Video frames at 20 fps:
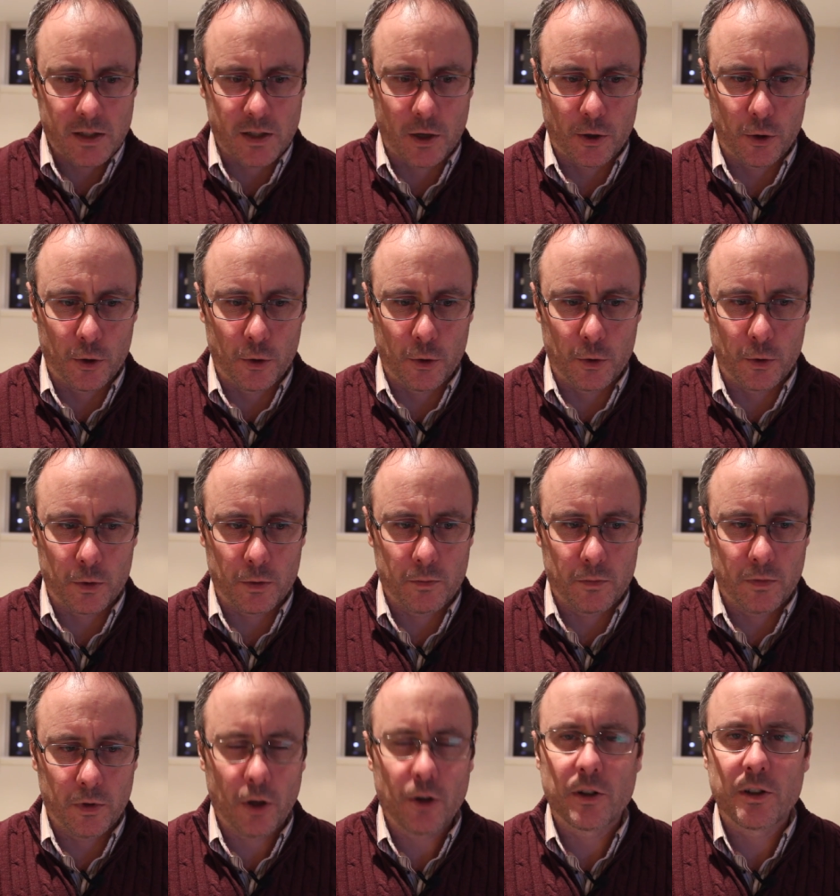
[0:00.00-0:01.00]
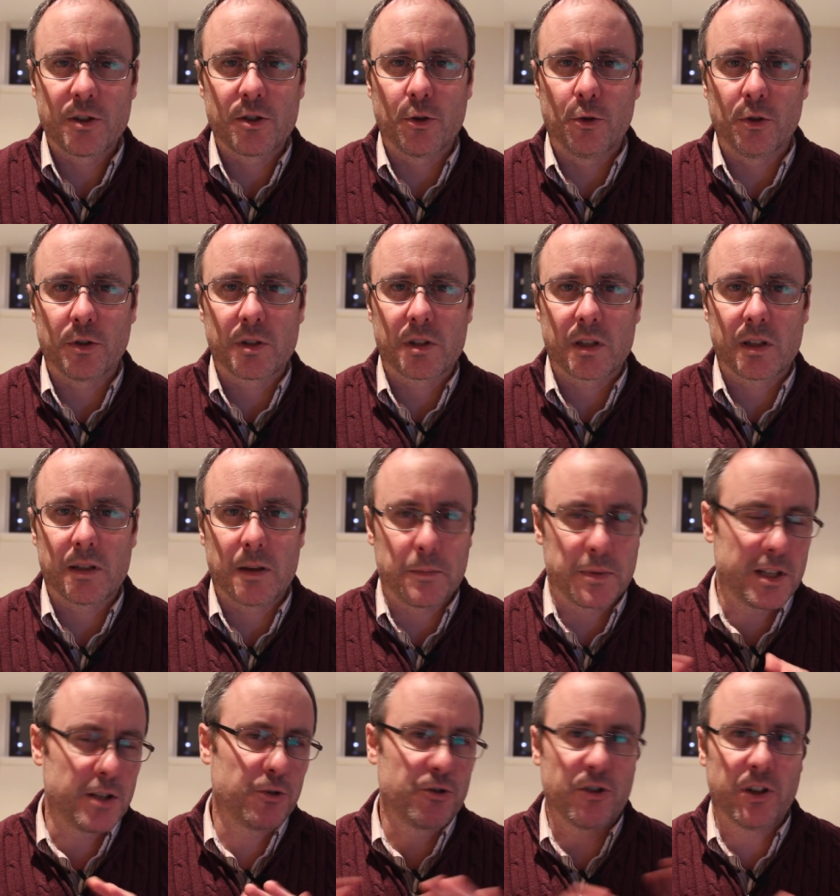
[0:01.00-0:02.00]
So long and short I'm
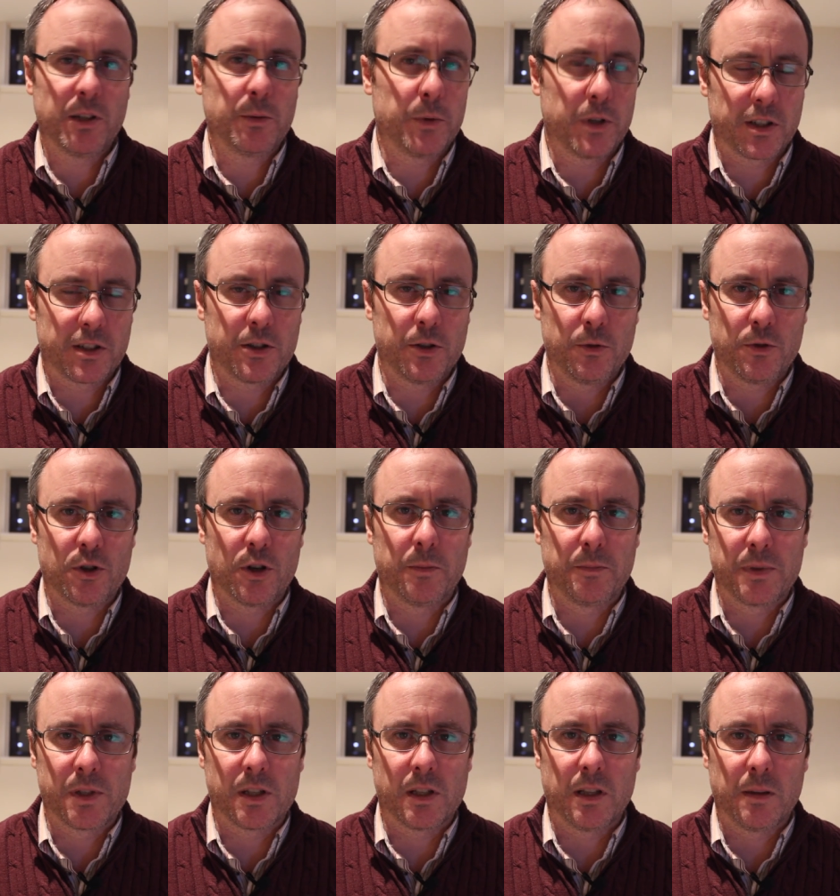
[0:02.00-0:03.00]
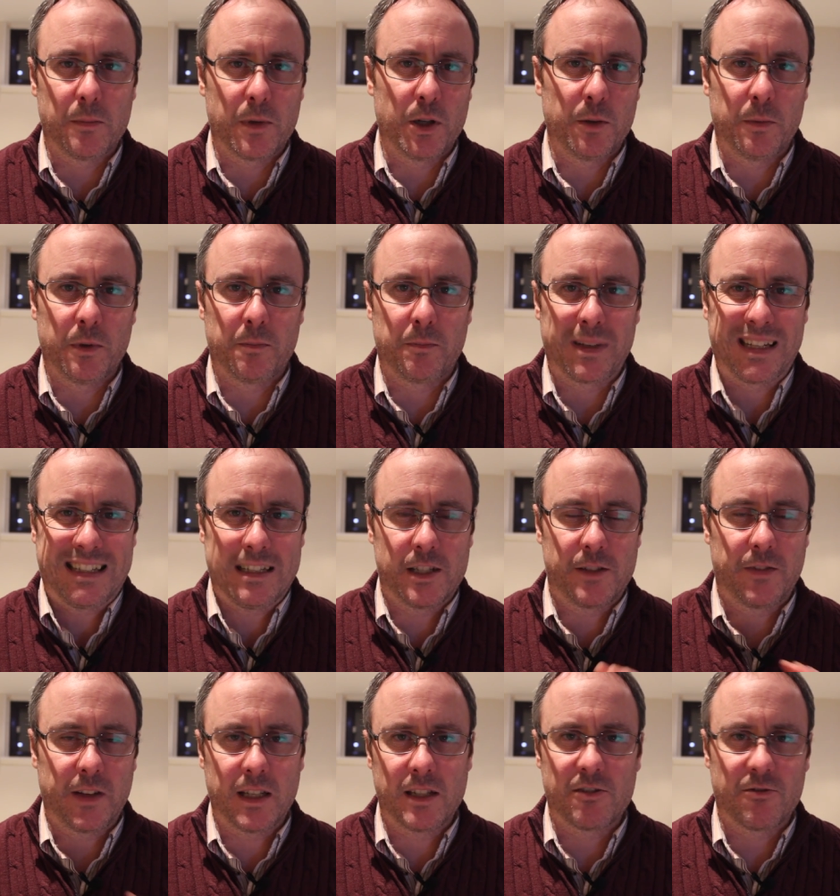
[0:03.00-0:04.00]
still trying to work to two jobs at the moment
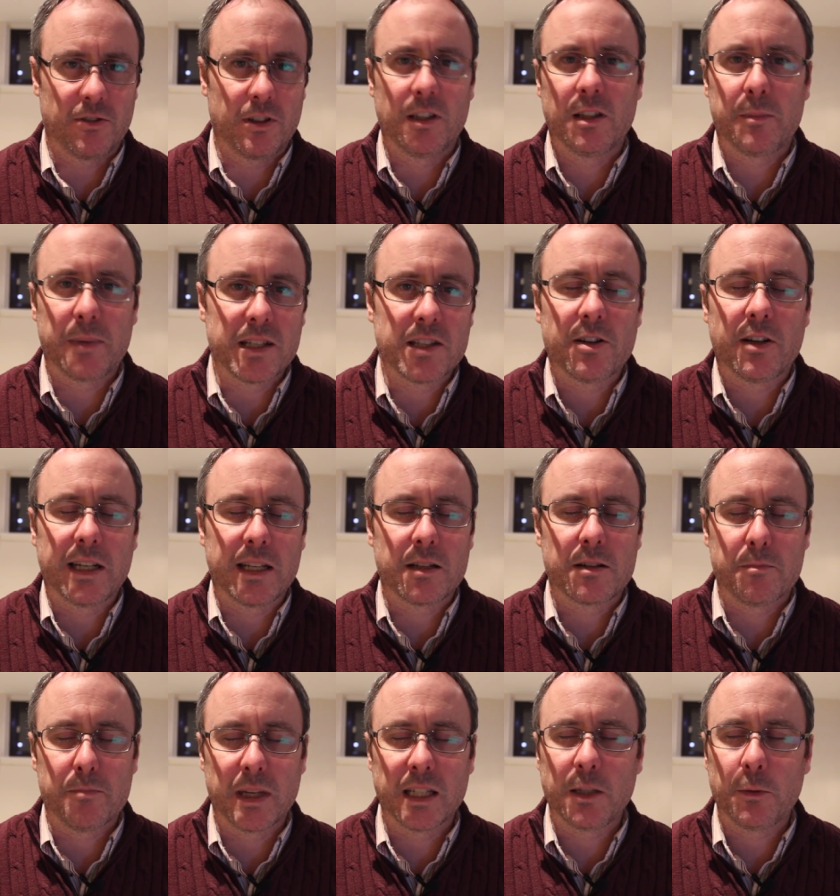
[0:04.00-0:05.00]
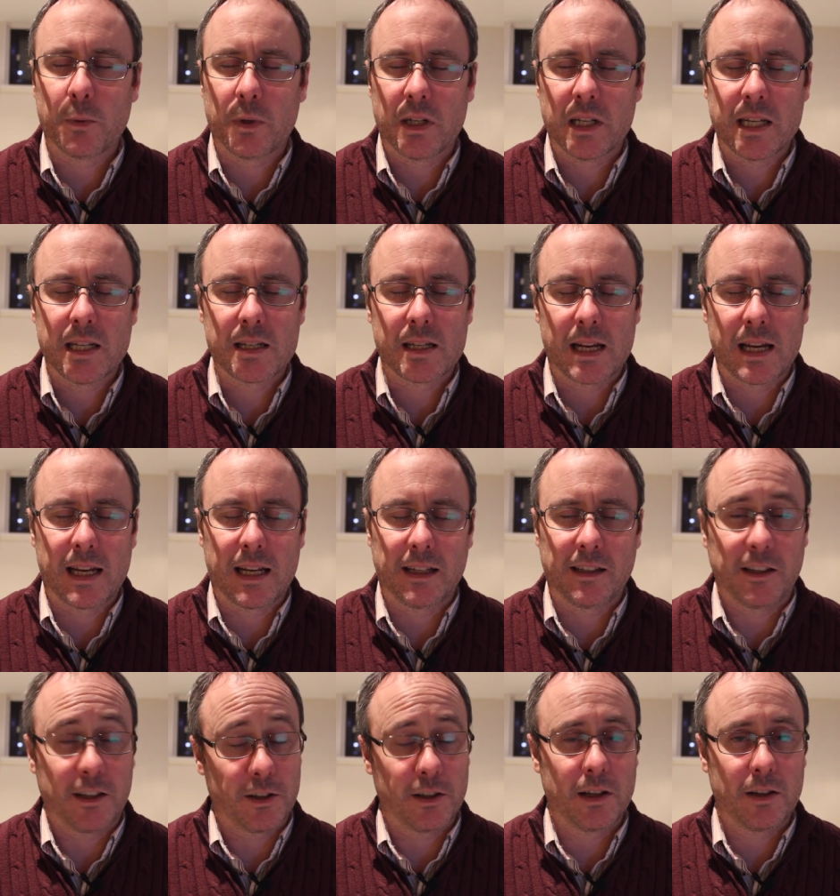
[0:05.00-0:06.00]
because things are a little bit tight money wise
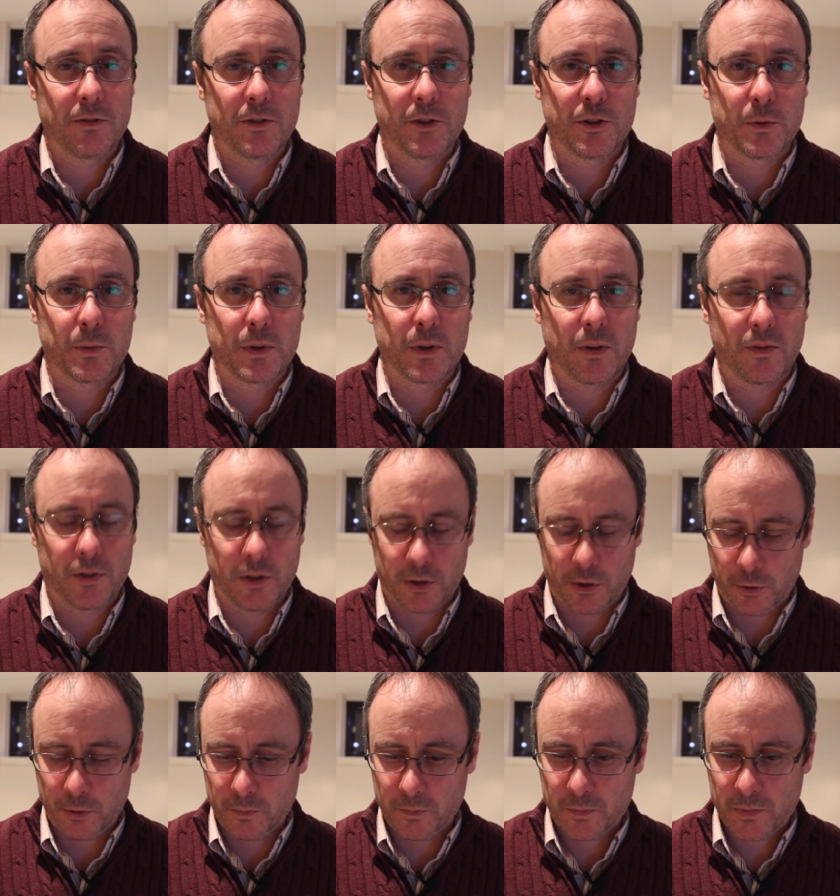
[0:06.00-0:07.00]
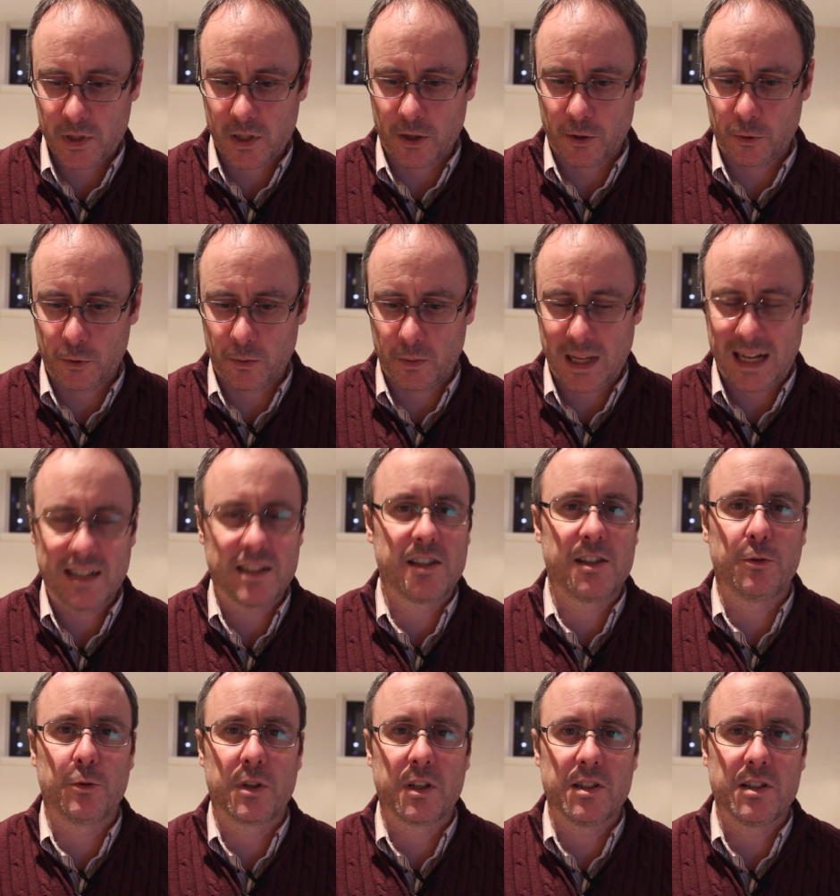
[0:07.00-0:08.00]
and you know you have to do what you have to do so that's
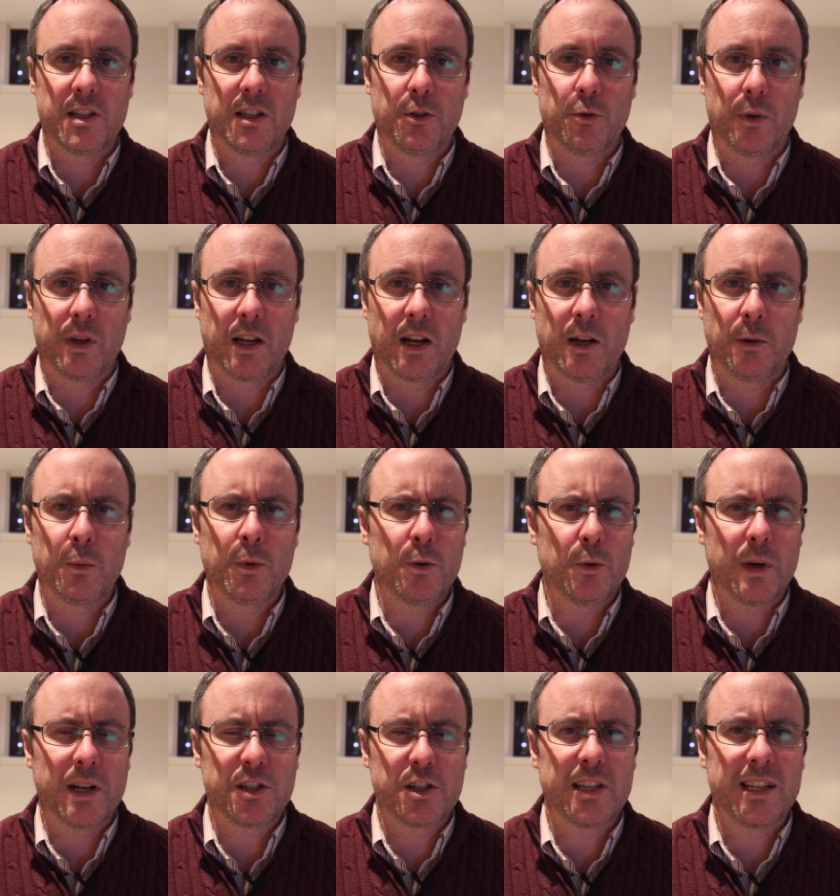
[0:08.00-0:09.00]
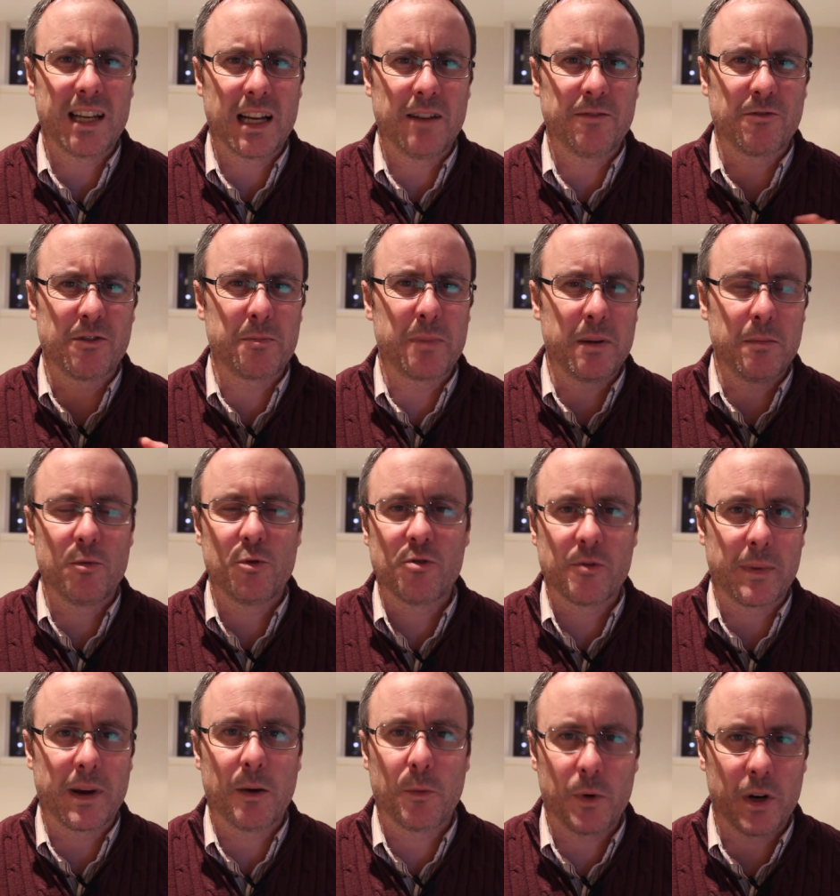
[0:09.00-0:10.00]
still continuing I will actually cover a bit
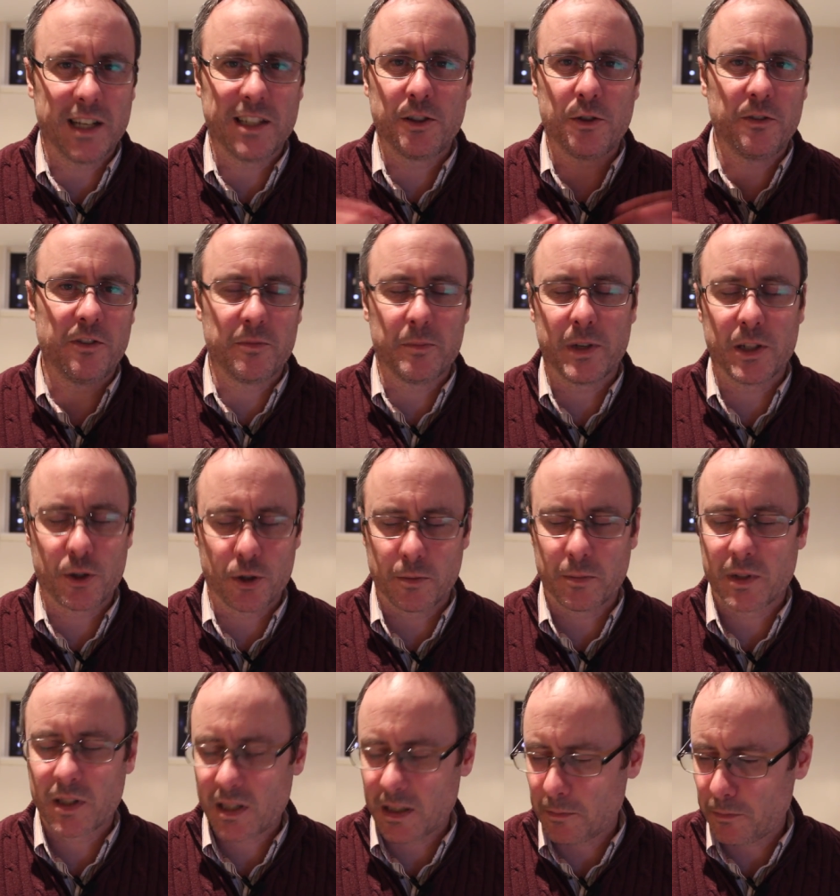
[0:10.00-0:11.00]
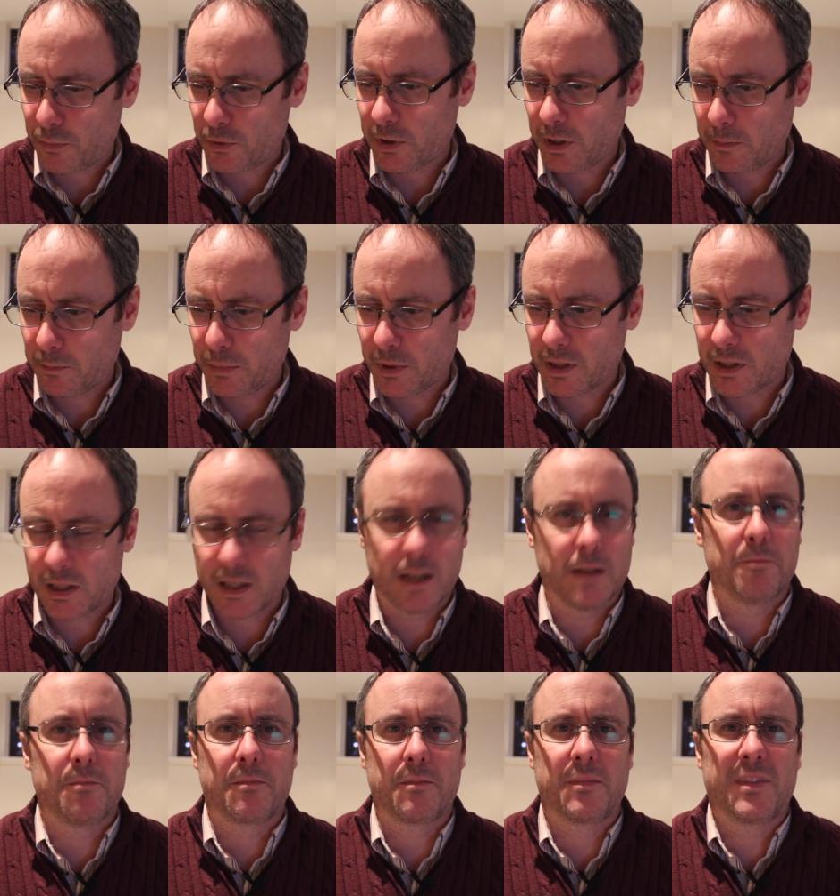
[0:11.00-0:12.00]
more about what I do for my job at some point but
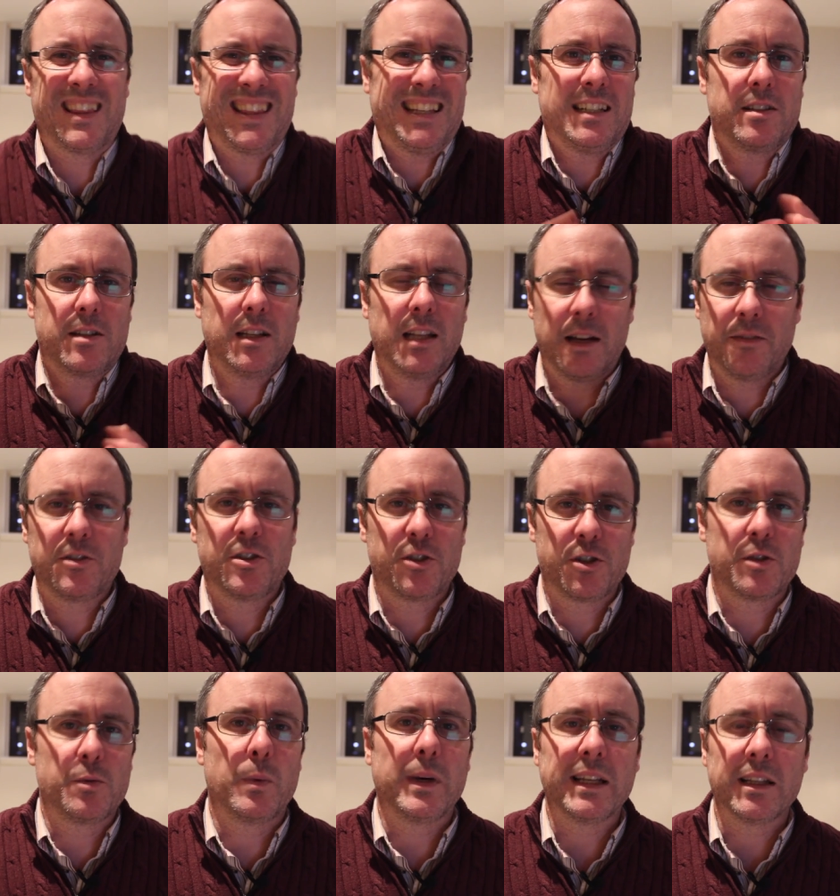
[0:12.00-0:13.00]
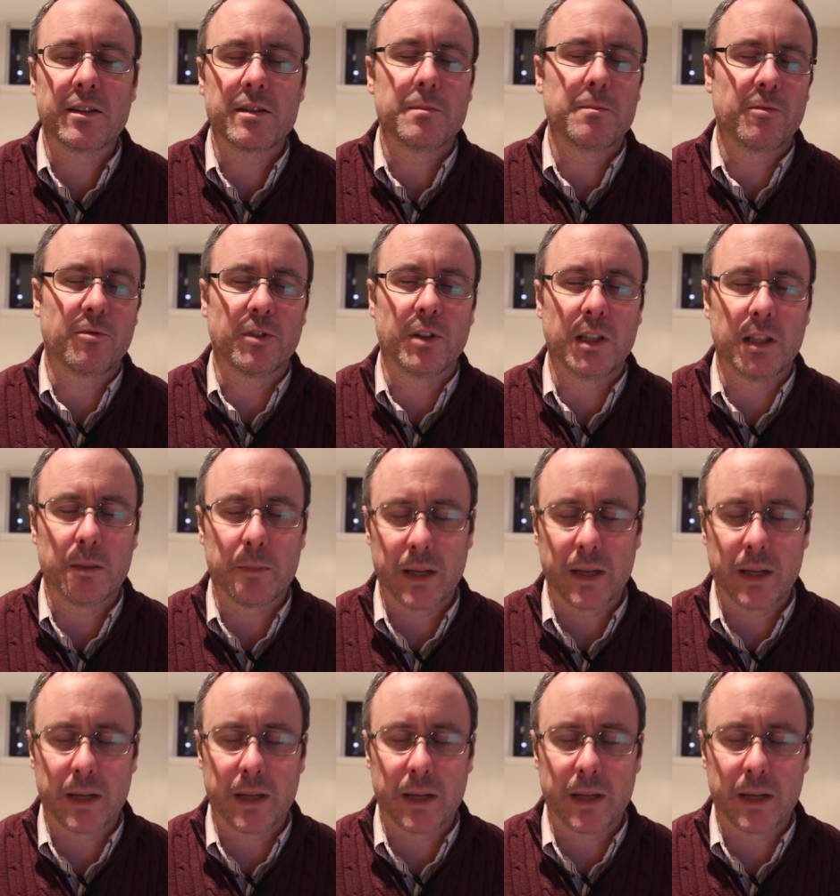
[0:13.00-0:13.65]
um, that's gonna have to just wait for a little